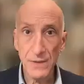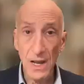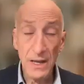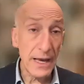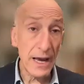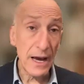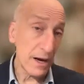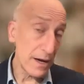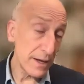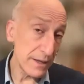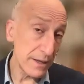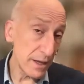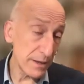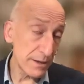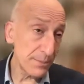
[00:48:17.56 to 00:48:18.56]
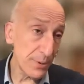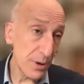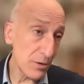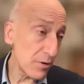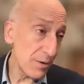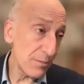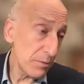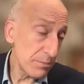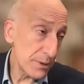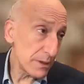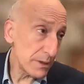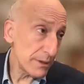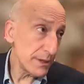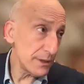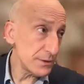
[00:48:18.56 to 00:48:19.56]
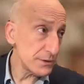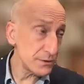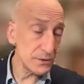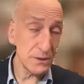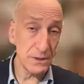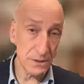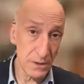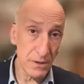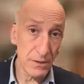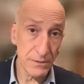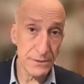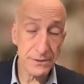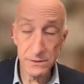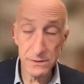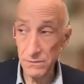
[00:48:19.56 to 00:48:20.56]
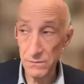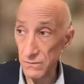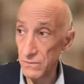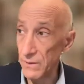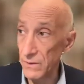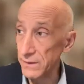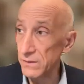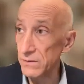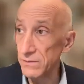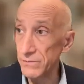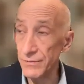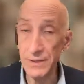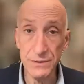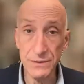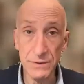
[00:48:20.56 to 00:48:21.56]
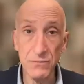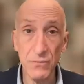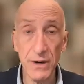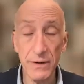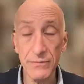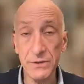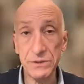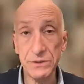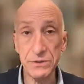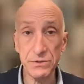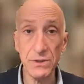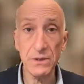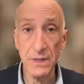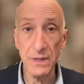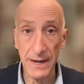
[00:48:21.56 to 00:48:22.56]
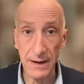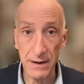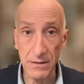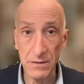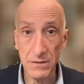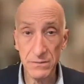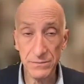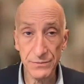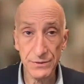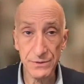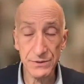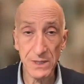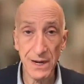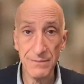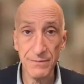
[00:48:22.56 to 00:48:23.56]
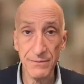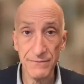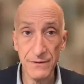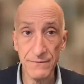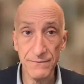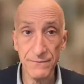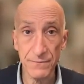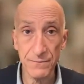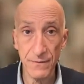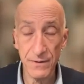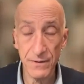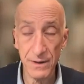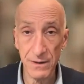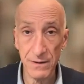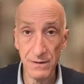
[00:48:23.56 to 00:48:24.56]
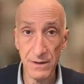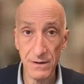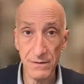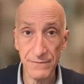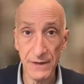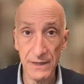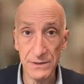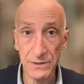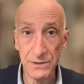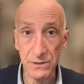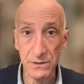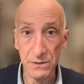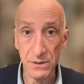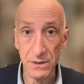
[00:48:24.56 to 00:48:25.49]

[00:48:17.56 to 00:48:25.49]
Yeah. And the programmability is one good reason why we should allow this type of innovation.